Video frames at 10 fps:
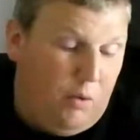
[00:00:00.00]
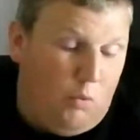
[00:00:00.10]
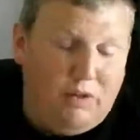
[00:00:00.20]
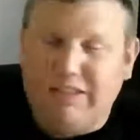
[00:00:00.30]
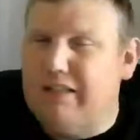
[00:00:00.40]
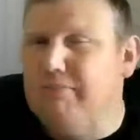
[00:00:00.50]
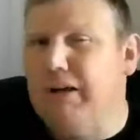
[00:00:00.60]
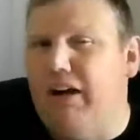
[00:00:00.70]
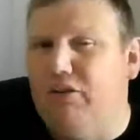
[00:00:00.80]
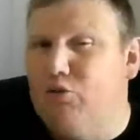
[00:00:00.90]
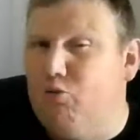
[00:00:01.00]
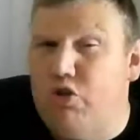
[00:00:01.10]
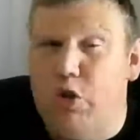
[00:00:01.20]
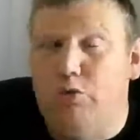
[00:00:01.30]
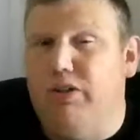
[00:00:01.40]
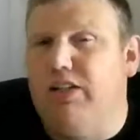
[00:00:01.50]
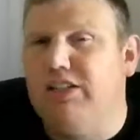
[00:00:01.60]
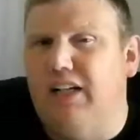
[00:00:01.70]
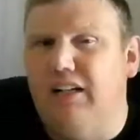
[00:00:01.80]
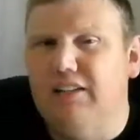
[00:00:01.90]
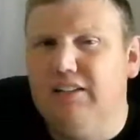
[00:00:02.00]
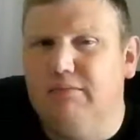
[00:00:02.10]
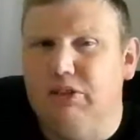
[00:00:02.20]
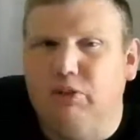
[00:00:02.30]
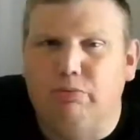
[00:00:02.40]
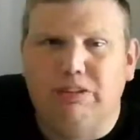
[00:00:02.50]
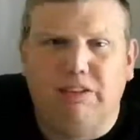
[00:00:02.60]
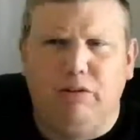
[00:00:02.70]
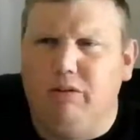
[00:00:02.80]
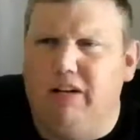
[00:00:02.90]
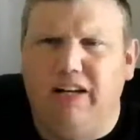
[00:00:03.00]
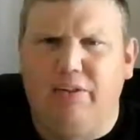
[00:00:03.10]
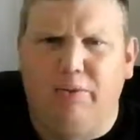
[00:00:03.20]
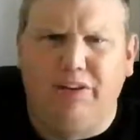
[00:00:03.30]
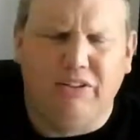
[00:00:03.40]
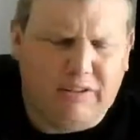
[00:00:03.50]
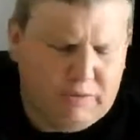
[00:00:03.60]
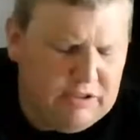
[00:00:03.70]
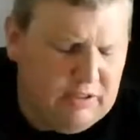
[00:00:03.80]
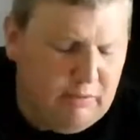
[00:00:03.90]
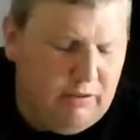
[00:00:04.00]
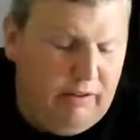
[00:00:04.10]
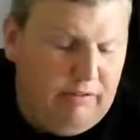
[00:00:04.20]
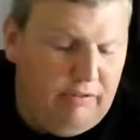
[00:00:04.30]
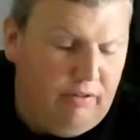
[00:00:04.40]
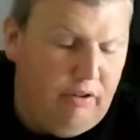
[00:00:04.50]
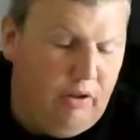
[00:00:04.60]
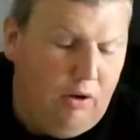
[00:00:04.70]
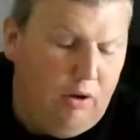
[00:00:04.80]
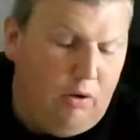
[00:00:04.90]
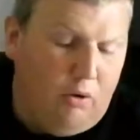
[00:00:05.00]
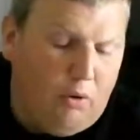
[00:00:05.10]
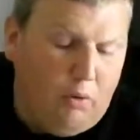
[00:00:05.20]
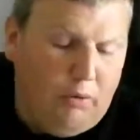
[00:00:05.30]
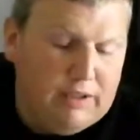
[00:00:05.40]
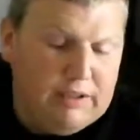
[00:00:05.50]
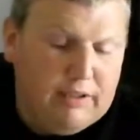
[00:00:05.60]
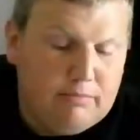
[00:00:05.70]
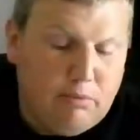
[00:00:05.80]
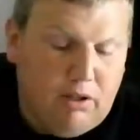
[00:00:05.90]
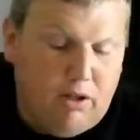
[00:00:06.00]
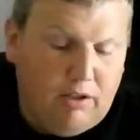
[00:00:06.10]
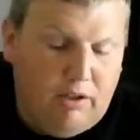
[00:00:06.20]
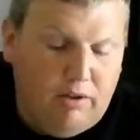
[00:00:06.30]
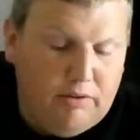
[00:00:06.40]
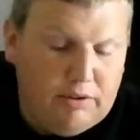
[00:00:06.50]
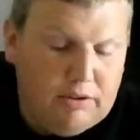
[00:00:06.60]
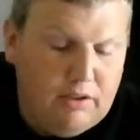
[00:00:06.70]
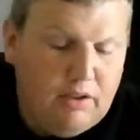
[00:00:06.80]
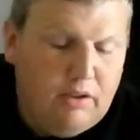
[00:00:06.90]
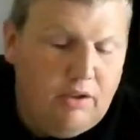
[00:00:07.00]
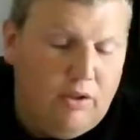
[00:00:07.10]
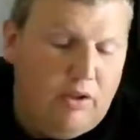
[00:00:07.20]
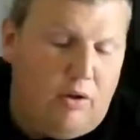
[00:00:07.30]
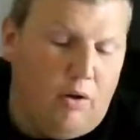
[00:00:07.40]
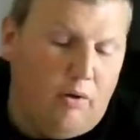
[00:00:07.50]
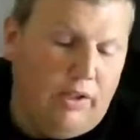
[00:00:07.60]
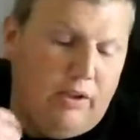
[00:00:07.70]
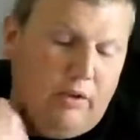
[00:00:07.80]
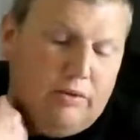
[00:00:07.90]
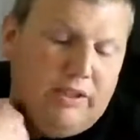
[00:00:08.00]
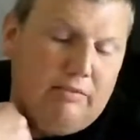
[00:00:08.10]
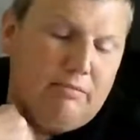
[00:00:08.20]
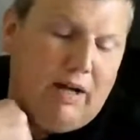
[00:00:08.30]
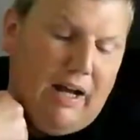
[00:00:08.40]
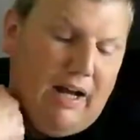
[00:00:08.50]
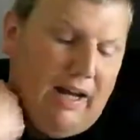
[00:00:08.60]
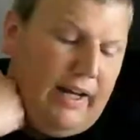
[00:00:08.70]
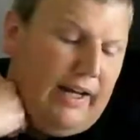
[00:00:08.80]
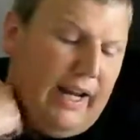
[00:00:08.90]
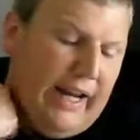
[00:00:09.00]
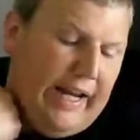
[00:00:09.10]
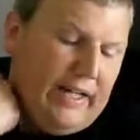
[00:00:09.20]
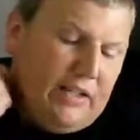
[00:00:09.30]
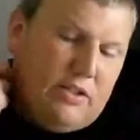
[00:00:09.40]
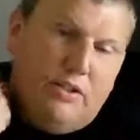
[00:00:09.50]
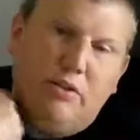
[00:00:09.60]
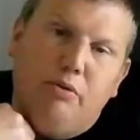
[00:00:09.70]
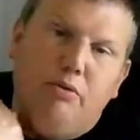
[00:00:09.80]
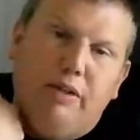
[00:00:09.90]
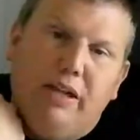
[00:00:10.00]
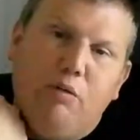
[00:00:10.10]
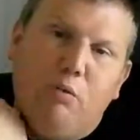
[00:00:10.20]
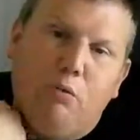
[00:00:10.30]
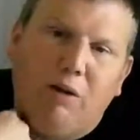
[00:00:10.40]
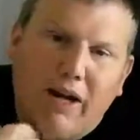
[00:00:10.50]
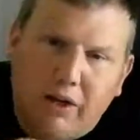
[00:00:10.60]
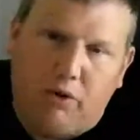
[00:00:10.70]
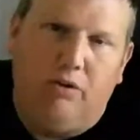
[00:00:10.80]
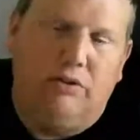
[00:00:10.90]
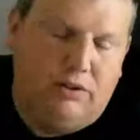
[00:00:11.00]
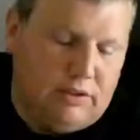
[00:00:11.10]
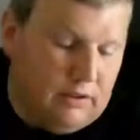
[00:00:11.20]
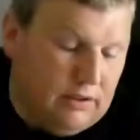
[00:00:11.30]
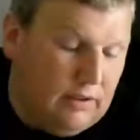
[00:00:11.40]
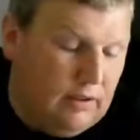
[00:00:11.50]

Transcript: Was it the Bears with no touchdowns? Mitch Trubisky, he had 3 interceptions, I believe. Or was Broncos only losing by 8 to the Raiders?